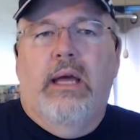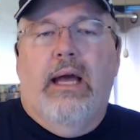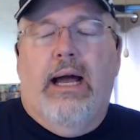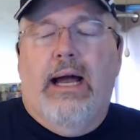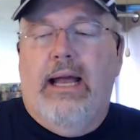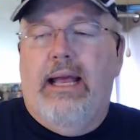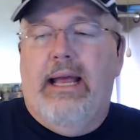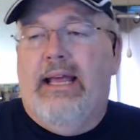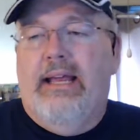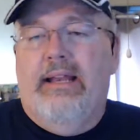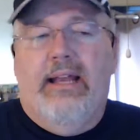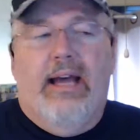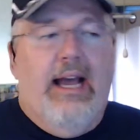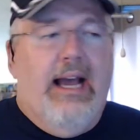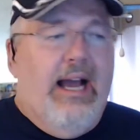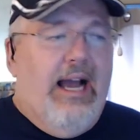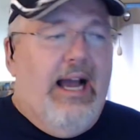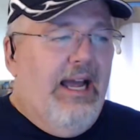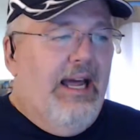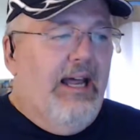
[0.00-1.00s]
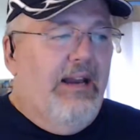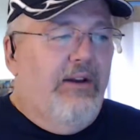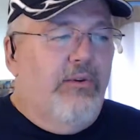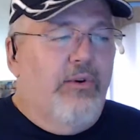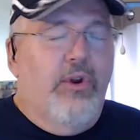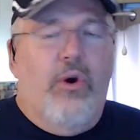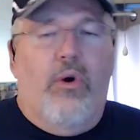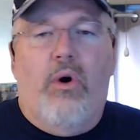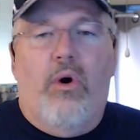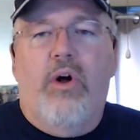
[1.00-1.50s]
and I don't
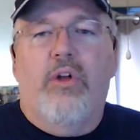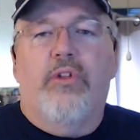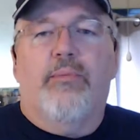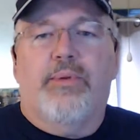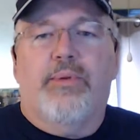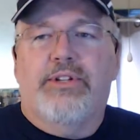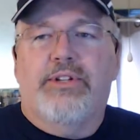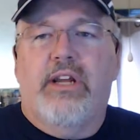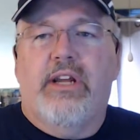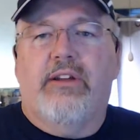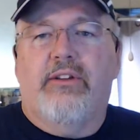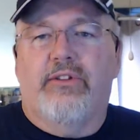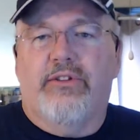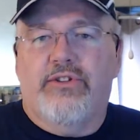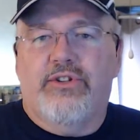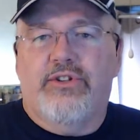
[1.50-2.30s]
know all the particulars,